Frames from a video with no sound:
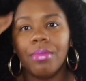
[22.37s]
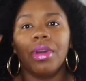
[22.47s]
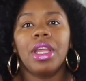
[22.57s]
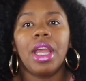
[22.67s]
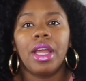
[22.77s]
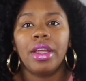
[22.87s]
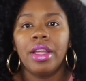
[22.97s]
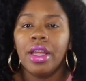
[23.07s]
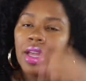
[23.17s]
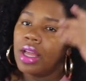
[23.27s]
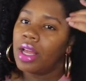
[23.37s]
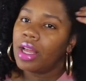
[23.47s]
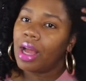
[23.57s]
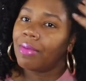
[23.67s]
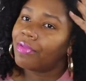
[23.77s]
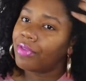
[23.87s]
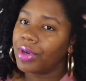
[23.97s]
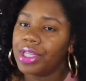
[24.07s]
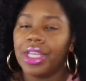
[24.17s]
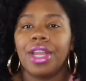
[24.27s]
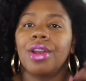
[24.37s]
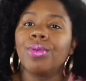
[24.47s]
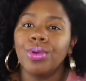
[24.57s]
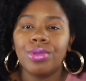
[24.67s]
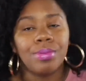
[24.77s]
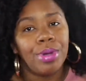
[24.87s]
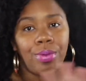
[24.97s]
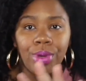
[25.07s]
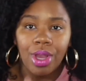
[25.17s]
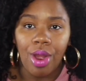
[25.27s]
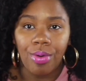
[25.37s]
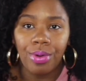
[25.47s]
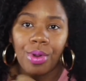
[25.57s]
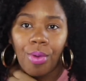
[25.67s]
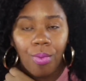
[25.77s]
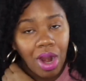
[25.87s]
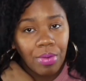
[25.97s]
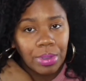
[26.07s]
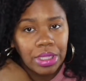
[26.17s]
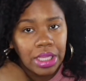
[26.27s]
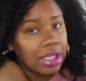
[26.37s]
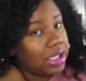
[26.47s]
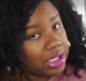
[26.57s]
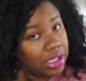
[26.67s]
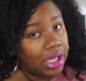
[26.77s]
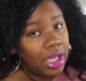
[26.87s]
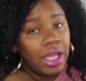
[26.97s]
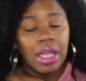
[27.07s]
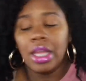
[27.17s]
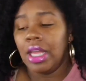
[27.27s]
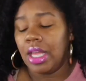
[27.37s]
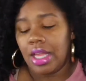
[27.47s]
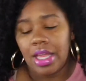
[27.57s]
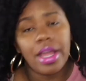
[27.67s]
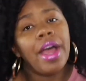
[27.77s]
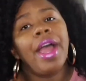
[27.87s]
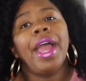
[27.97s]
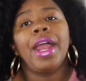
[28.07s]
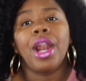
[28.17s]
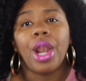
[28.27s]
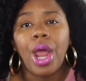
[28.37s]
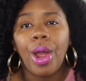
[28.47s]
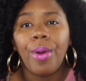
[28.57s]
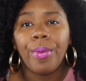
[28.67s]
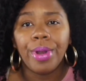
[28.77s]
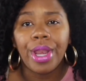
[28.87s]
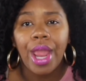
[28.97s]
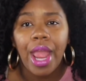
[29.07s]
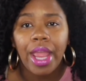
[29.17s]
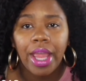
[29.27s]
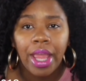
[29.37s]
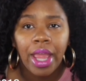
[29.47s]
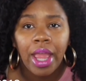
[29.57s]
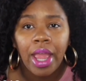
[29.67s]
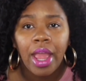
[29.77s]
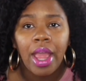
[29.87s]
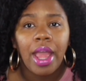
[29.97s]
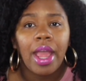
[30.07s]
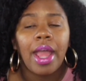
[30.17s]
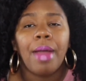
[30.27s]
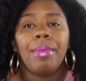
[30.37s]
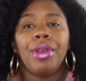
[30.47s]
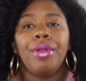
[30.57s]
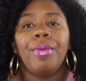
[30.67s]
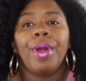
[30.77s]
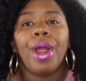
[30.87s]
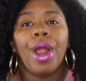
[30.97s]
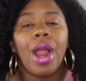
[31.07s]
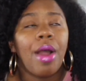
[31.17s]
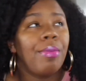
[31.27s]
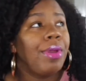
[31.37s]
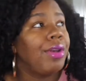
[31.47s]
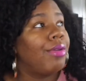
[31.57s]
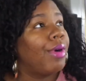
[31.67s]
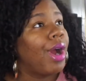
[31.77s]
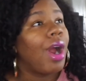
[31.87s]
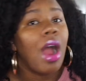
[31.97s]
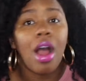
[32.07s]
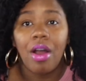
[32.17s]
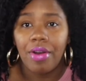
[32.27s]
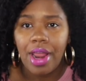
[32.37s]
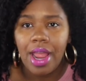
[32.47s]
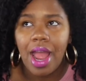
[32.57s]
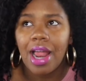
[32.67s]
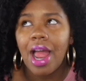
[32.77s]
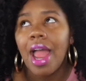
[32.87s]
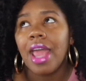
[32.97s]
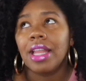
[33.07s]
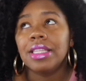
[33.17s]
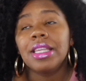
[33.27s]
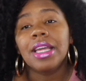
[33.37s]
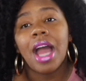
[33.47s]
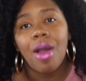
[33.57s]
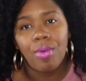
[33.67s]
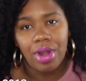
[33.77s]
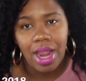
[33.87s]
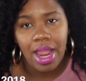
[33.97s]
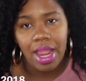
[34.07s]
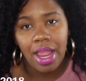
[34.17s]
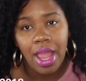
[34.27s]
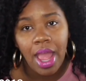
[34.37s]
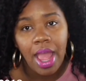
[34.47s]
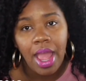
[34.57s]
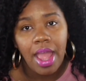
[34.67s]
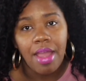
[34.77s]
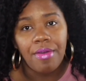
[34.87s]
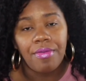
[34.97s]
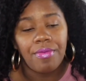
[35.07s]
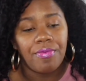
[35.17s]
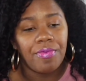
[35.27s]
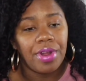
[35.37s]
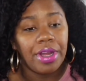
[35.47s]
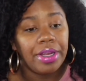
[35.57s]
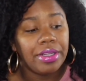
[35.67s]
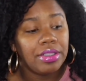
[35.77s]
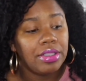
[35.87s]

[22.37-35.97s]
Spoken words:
But yeah, I'm frizzy in the roots, but we gonna work with this. I had a long day. I've been doing her all day. I had a 10-hour day, and for